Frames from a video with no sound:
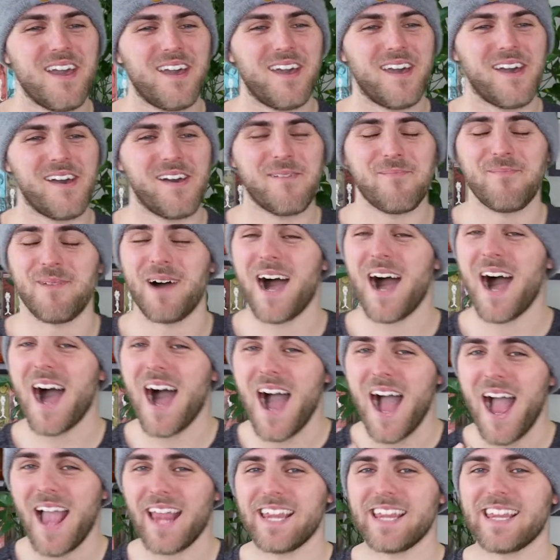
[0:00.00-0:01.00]

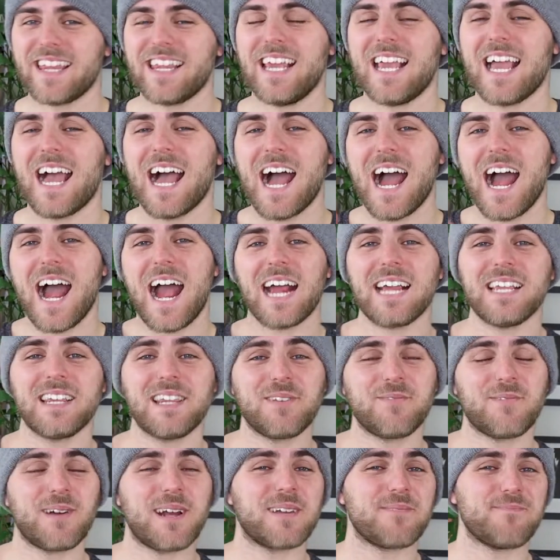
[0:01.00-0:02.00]
Highly,
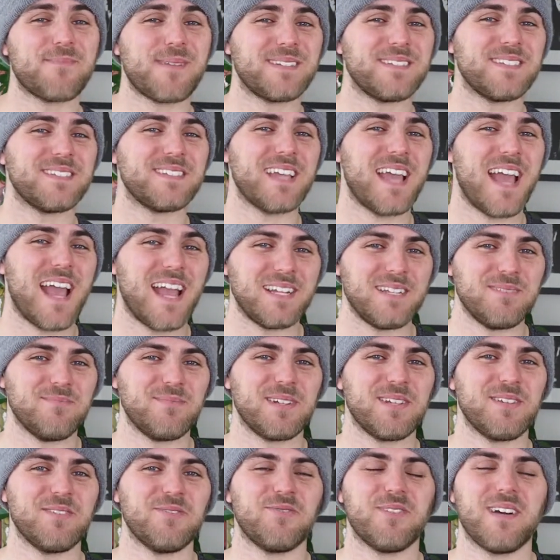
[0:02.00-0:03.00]
highly recommend it to
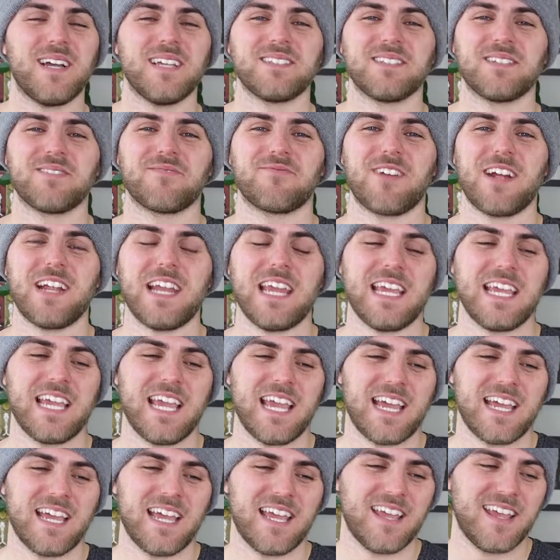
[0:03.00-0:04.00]
anybody who hasn't read it
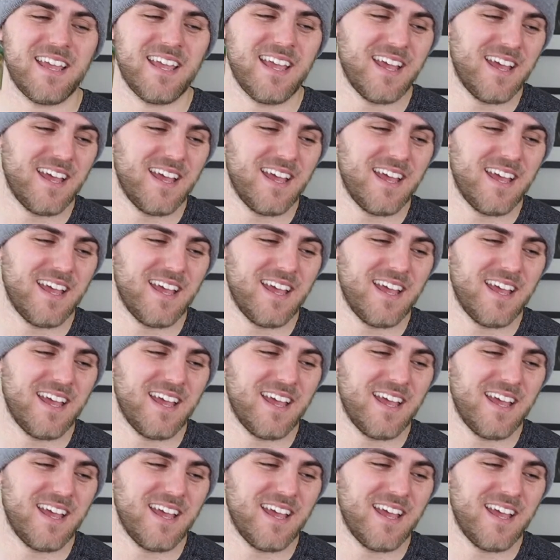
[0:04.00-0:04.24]
yet.